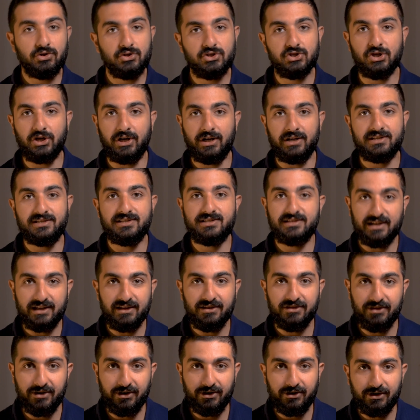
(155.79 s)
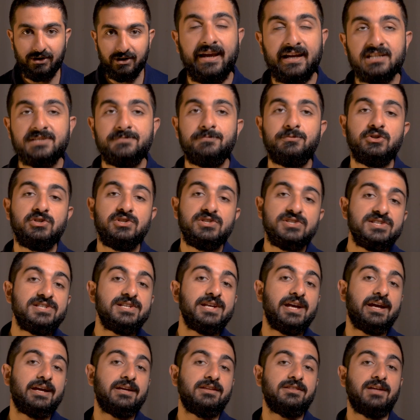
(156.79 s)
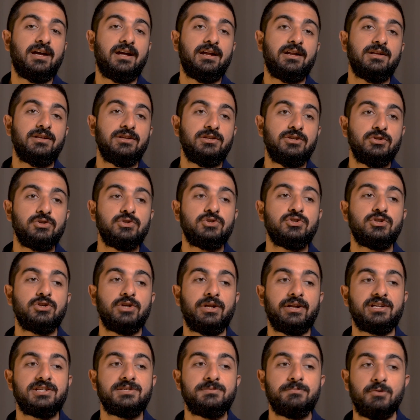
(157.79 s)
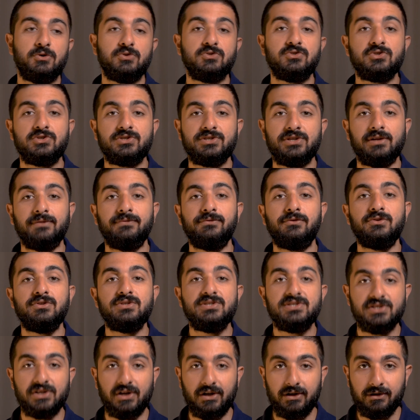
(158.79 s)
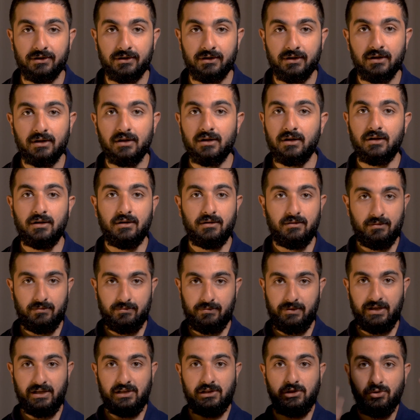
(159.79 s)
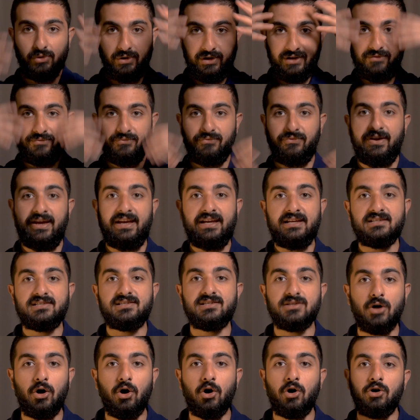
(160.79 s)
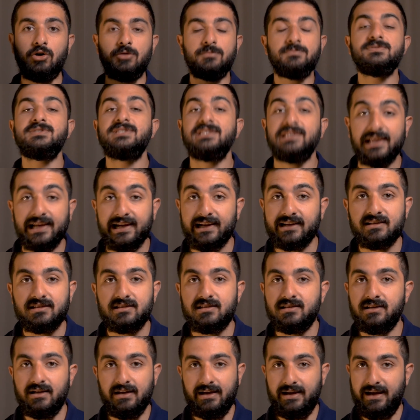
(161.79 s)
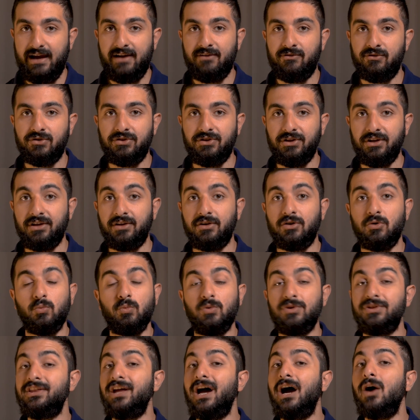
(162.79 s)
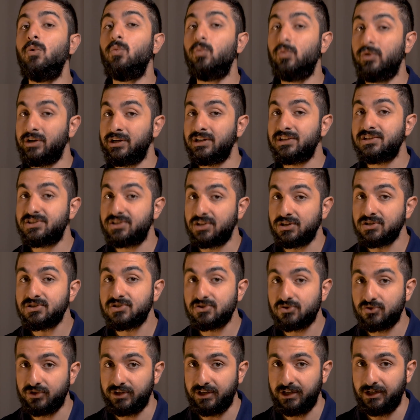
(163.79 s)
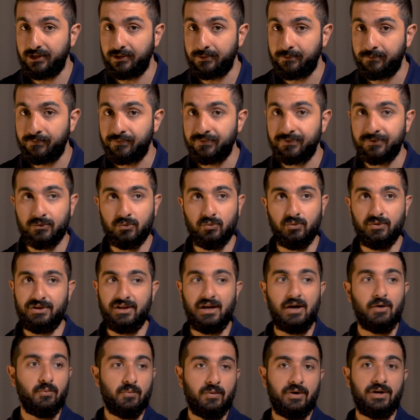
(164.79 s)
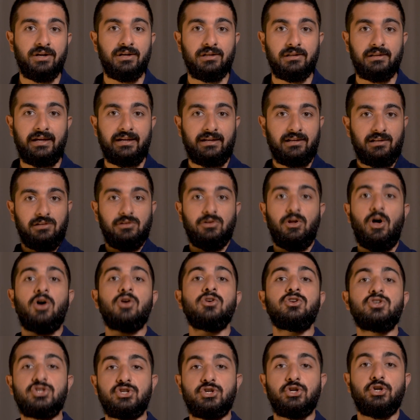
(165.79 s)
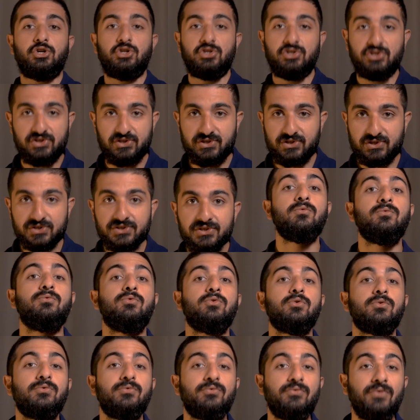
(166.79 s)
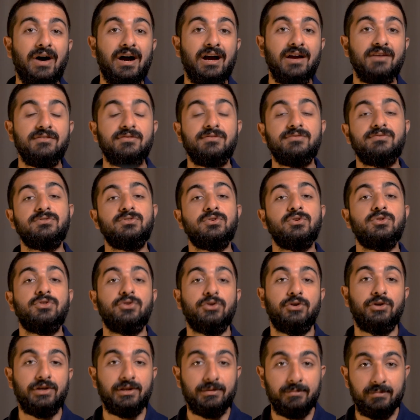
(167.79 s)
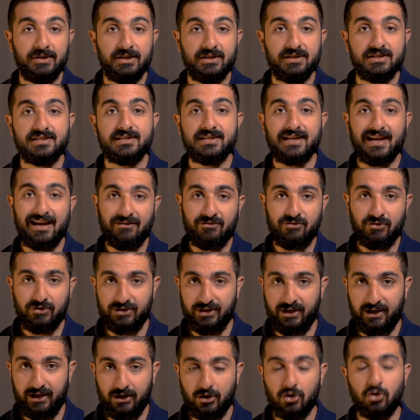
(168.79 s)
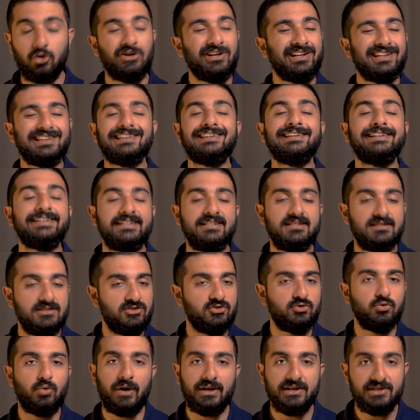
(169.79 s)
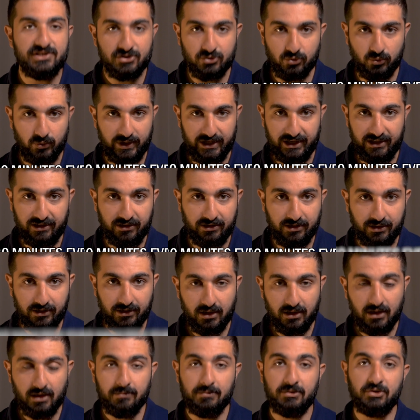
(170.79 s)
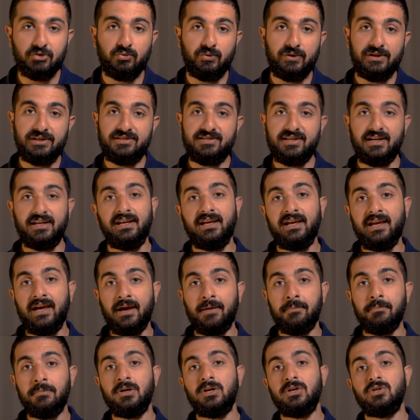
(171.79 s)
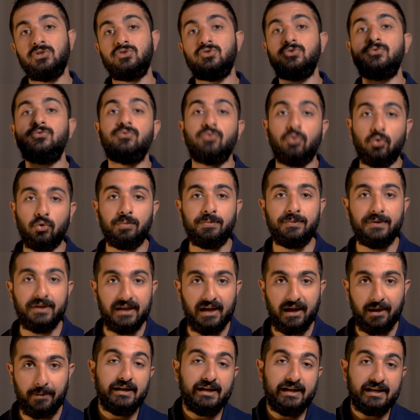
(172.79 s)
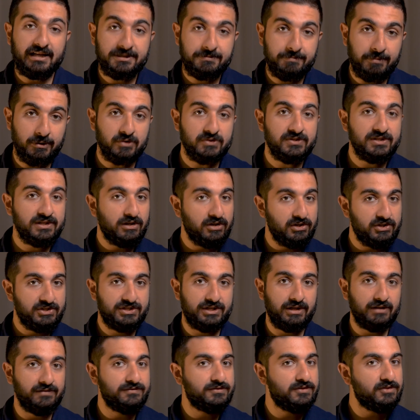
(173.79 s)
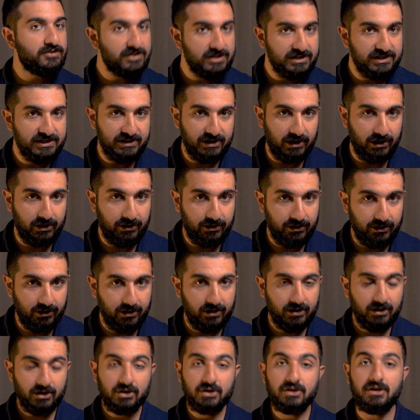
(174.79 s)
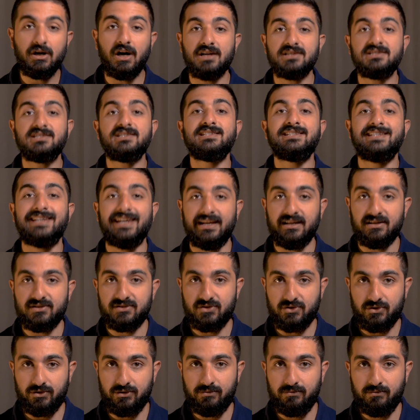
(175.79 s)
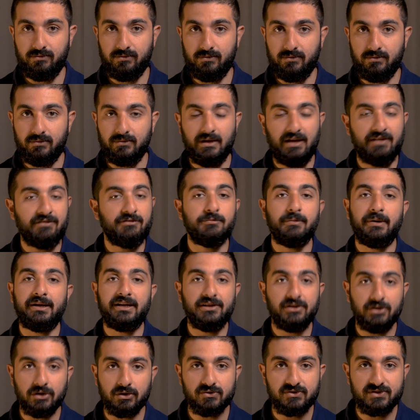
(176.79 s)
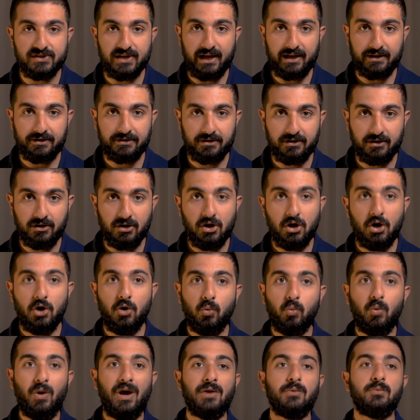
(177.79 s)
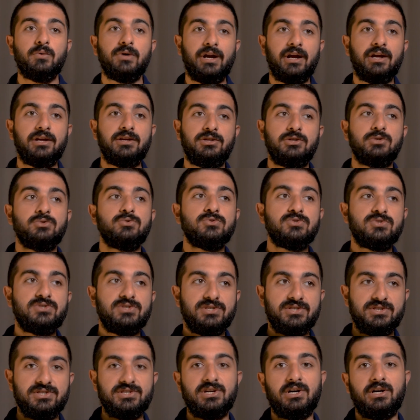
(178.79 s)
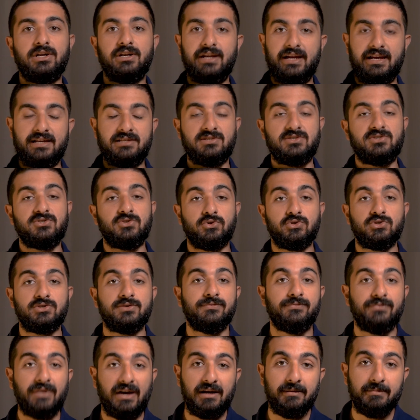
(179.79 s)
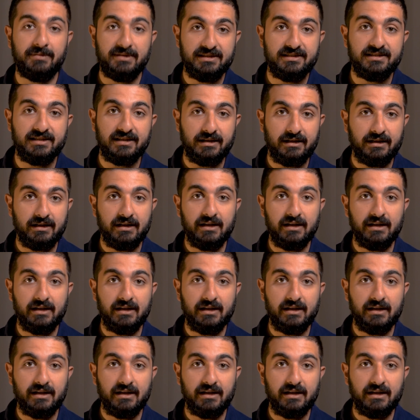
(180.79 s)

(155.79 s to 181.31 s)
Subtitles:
should I stay there? Experts say that you should expose yourself to the sun, including face, arms, legs, everything, without wearing sunscreen, without wearing like long shirts, for 5 to 30 minutes every day, or at least twice a week, between 10 a.m. to 4 p.m. Exposing ourselves to the sun causes cancer. Everybody knows that. Why would I use the sun as a source of vitamin D?